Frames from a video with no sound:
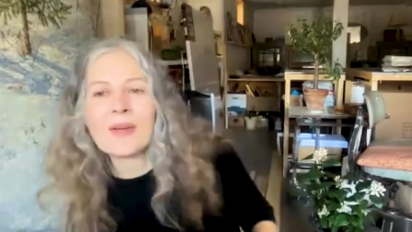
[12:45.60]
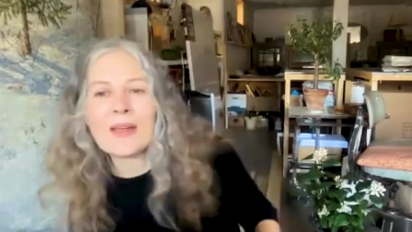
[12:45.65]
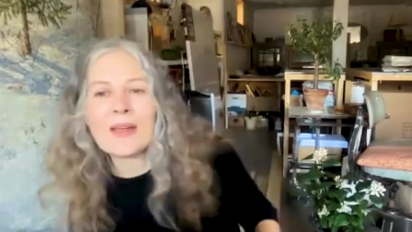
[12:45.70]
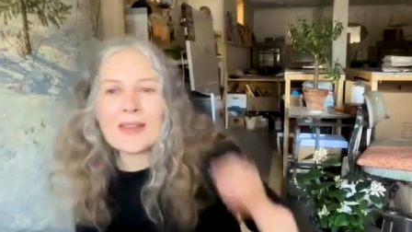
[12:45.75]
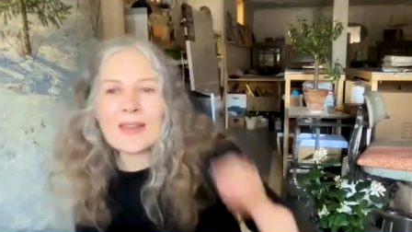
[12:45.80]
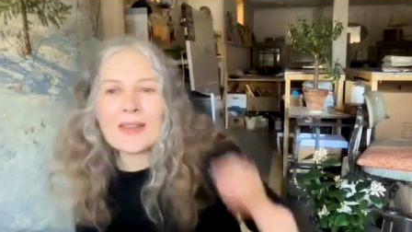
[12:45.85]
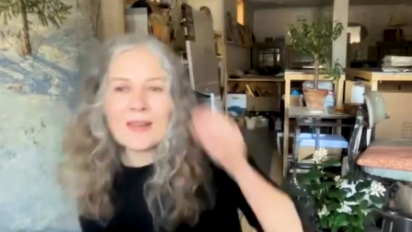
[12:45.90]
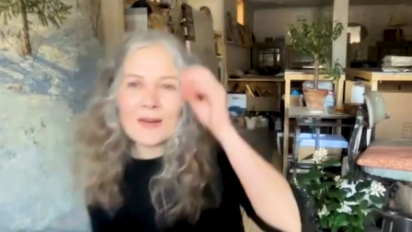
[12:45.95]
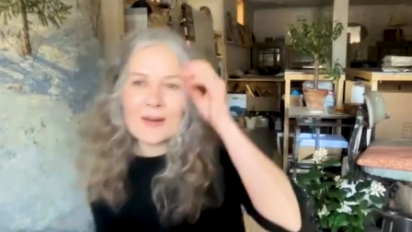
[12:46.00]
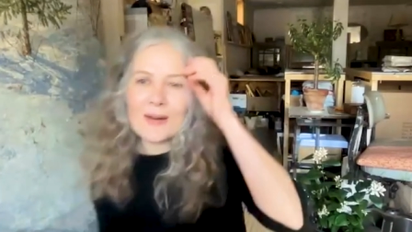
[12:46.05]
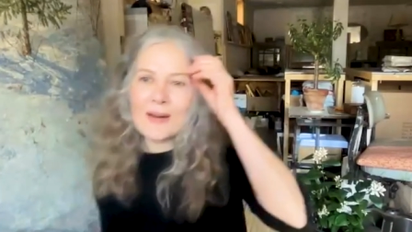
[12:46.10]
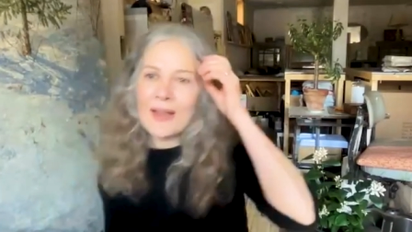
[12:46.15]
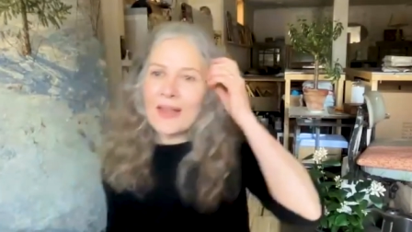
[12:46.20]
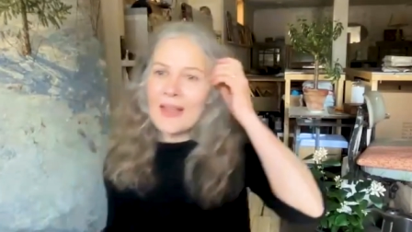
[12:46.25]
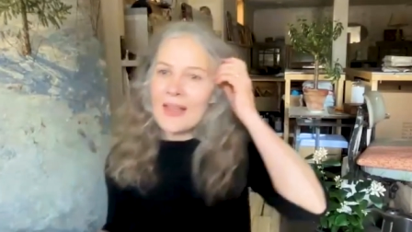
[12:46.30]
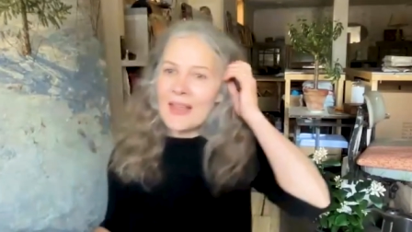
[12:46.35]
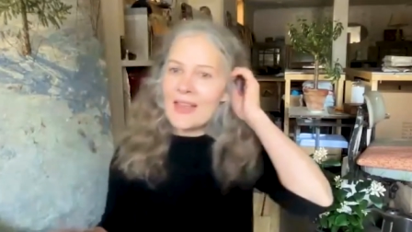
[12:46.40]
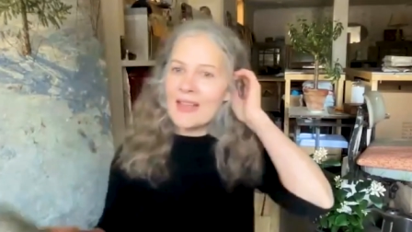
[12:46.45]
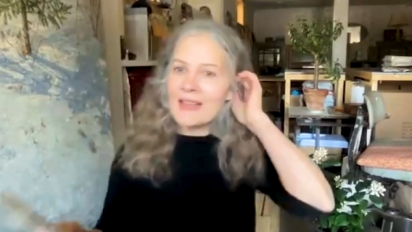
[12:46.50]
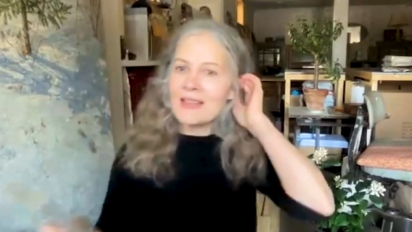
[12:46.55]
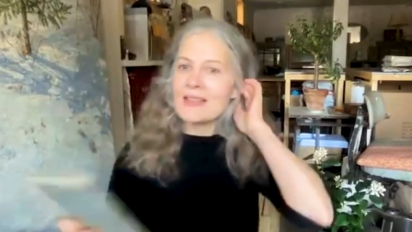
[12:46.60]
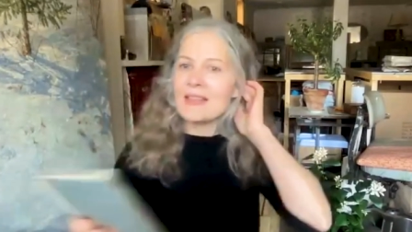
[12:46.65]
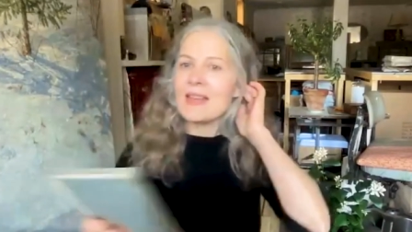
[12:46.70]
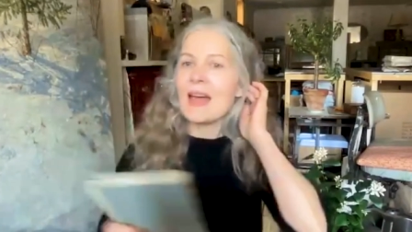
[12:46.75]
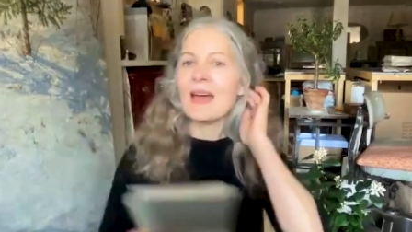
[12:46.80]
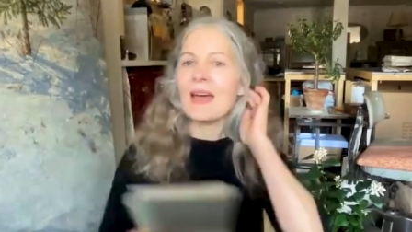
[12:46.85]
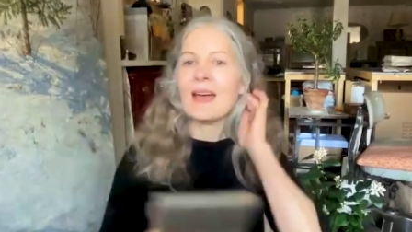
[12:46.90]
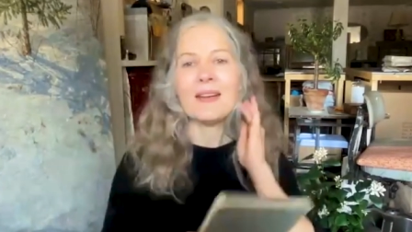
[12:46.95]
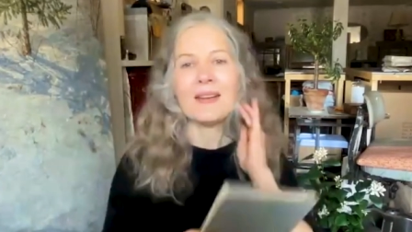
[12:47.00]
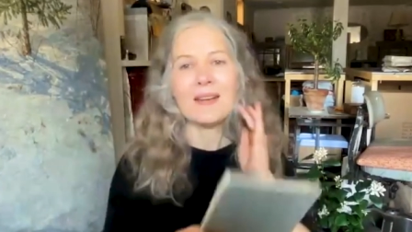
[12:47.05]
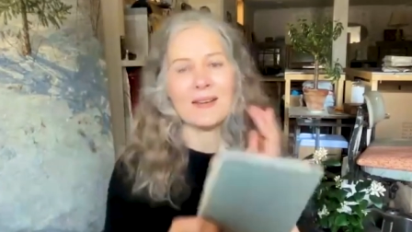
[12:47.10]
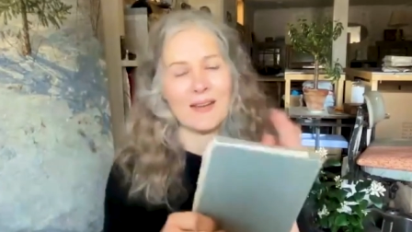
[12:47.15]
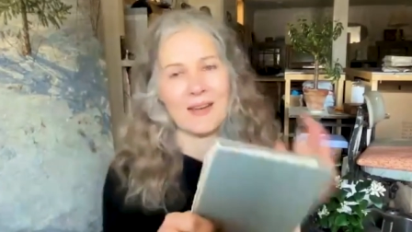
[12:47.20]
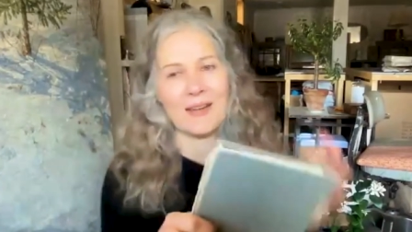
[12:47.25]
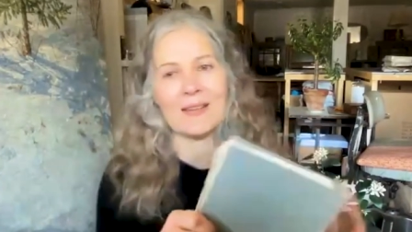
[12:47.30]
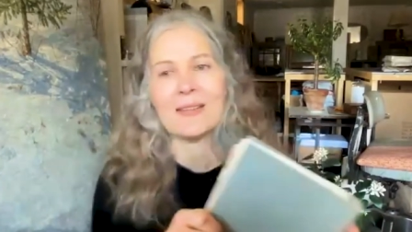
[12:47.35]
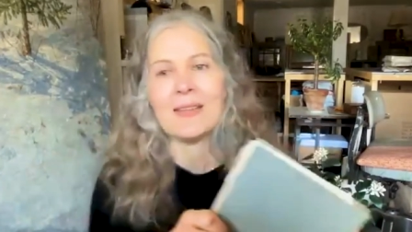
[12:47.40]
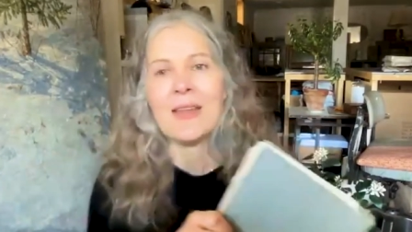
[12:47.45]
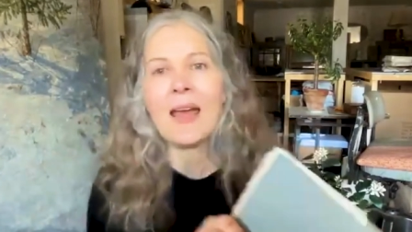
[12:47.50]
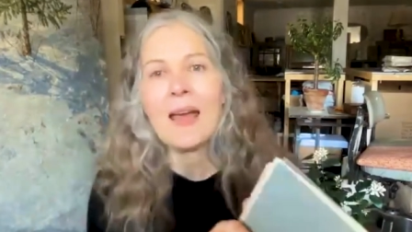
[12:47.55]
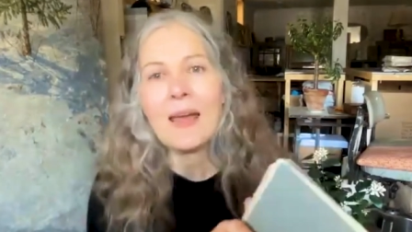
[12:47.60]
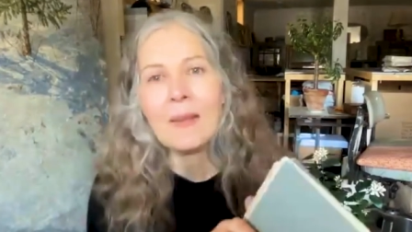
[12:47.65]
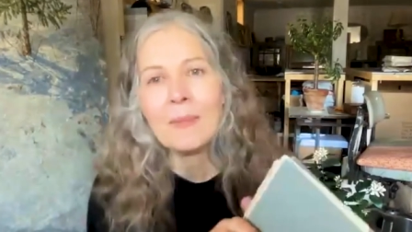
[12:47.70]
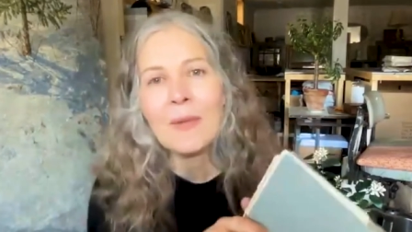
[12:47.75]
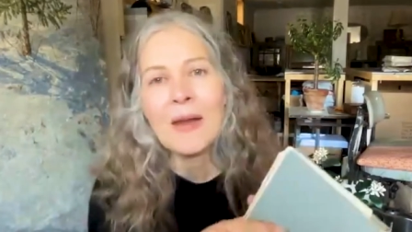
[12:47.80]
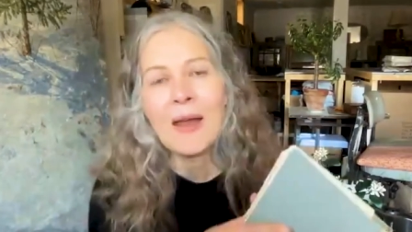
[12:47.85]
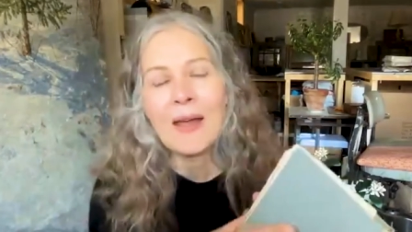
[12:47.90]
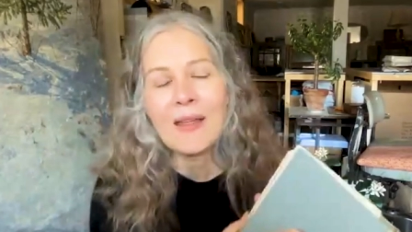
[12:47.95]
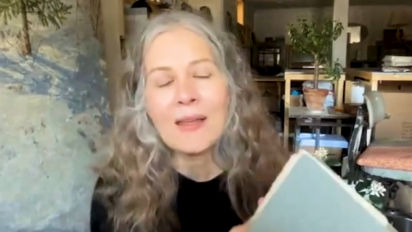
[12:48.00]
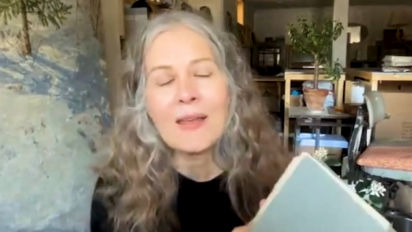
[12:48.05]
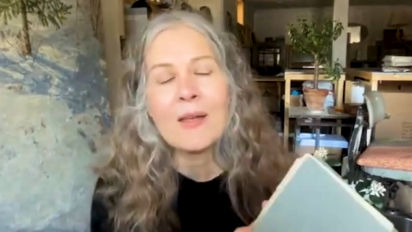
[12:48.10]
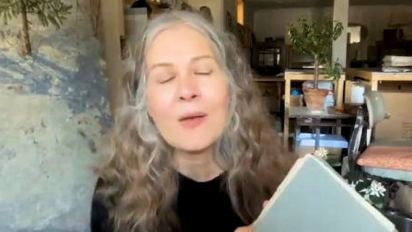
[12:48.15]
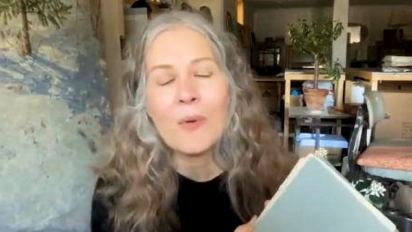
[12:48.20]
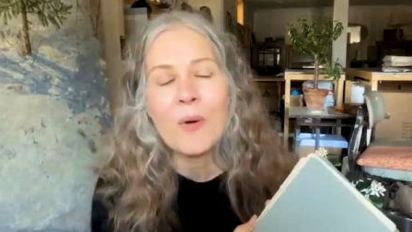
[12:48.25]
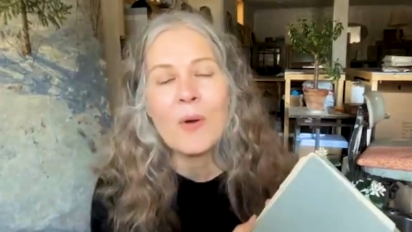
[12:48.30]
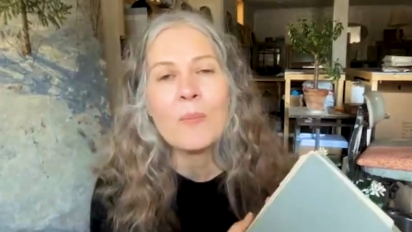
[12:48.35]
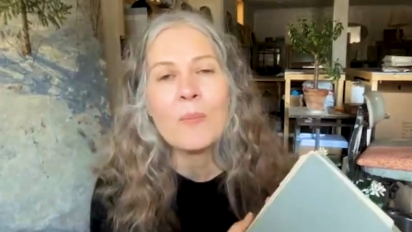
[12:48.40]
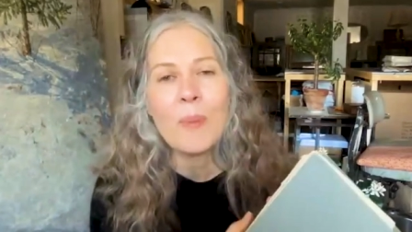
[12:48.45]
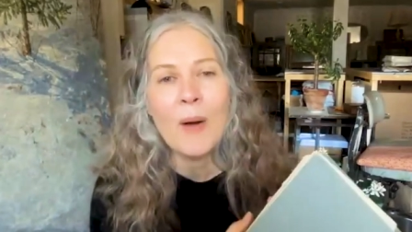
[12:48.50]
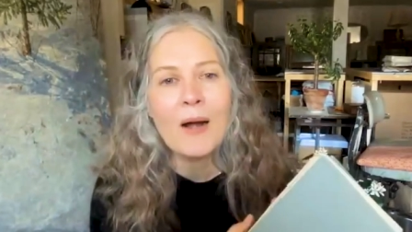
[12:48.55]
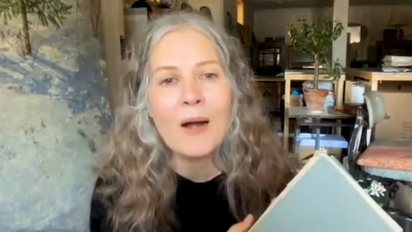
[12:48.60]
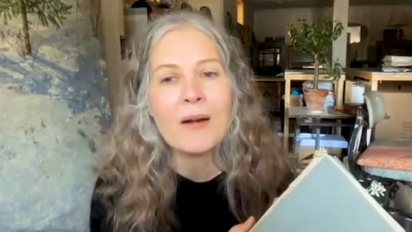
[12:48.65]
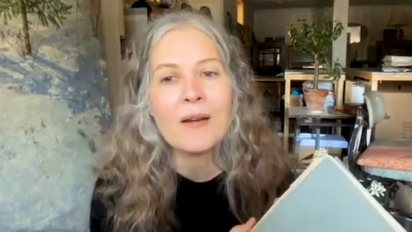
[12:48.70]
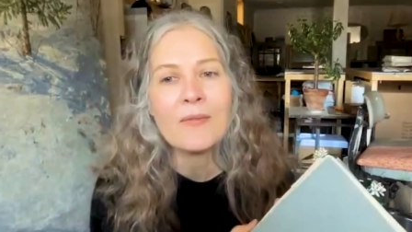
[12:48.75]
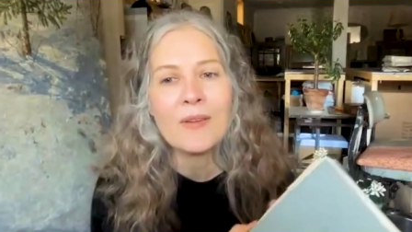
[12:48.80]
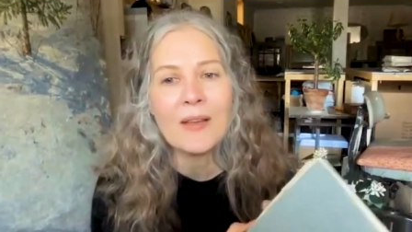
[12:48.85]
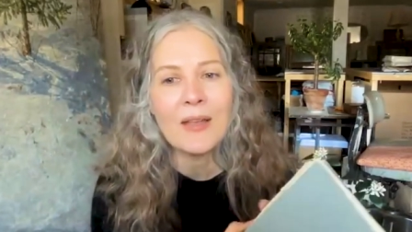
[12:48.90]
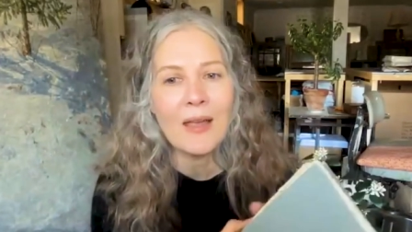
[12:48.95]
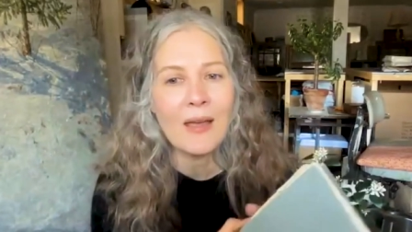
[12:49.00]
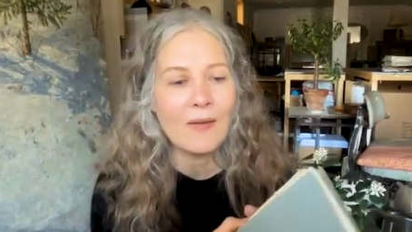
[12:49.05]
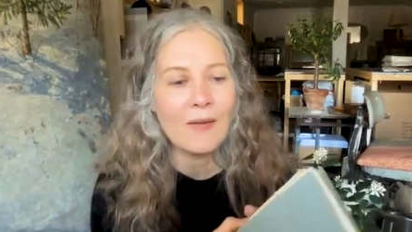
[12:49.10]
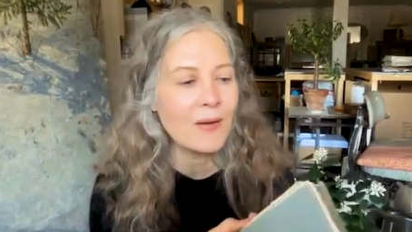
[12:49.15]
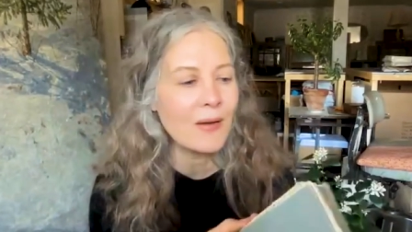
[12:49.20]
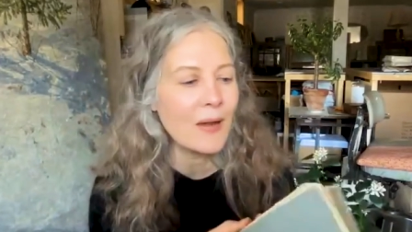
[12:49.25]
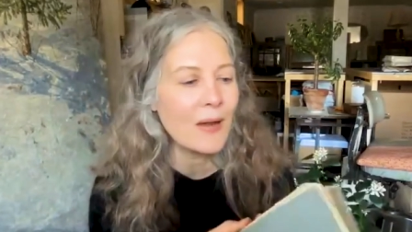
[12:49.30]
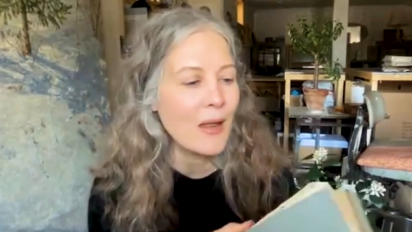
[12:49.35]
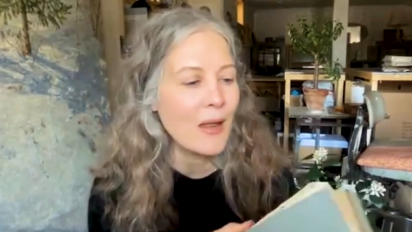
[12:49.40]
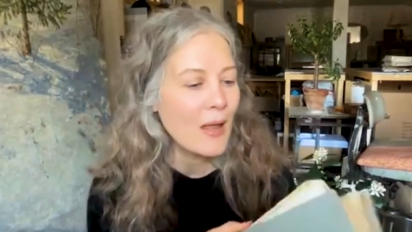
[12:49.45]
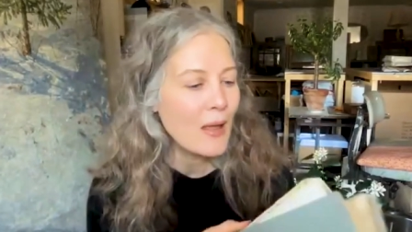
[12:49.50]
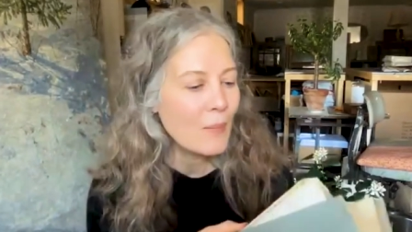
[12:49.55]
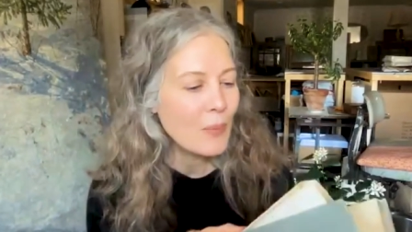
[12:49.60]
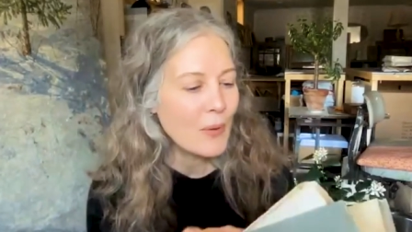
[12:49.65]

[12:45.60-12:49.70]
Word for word: right here it's not it's i mean i can quote part of it kevin